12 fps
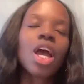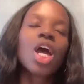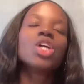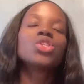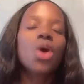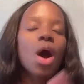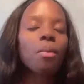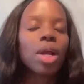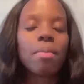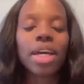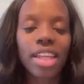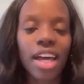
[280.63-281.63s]
So I want to
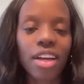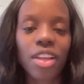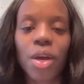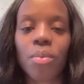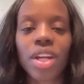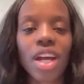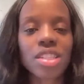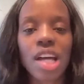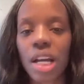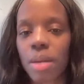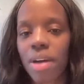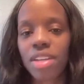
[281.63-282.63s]
make that clear. We're not
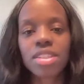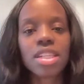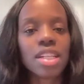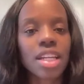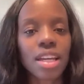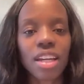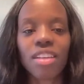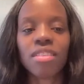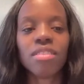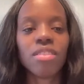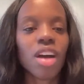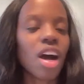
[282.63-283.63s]
talking about sending
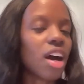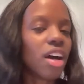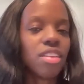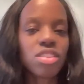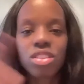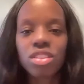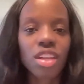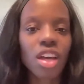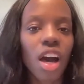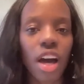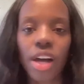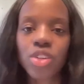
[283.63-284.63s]

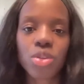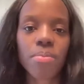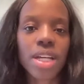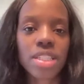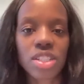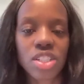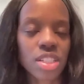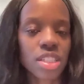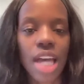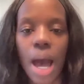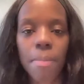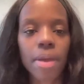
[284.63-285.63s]
100 messages,
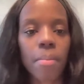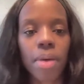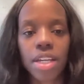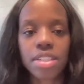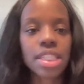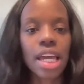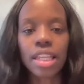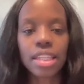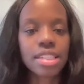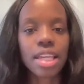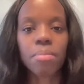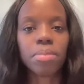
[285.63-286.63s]
copy and paste, saying the
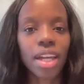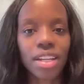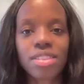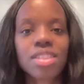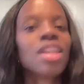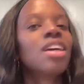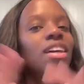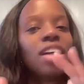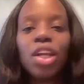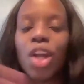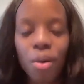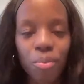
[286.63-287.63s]
same things.
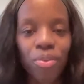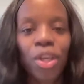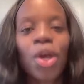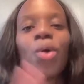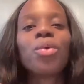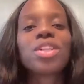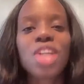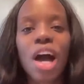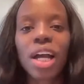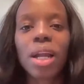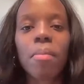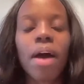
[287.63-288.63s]
No, we're
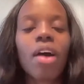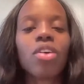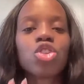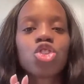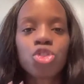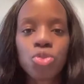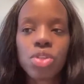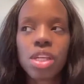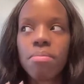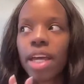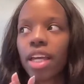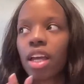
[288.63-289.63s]
talking about truly
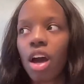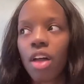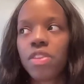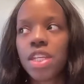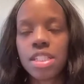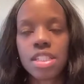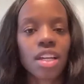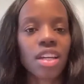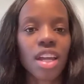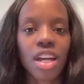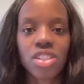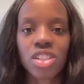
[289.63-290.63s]
making authentic
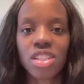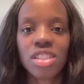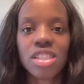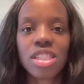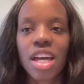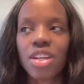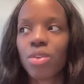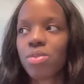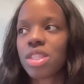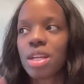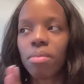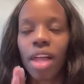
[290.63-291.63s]
connections that don't
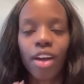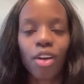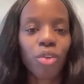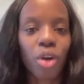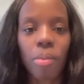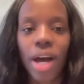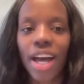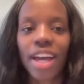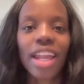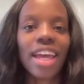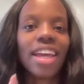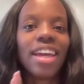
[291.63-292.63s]
seem like a
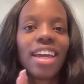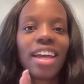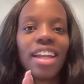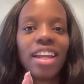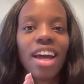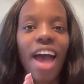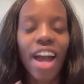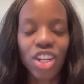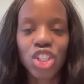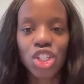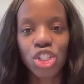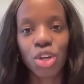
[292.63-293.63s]
robot and
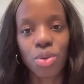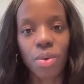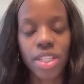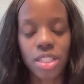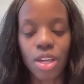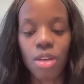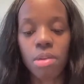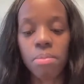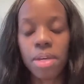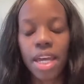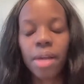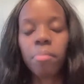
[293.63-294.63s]
actually show you as a human
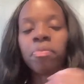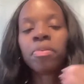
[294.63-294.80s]
being.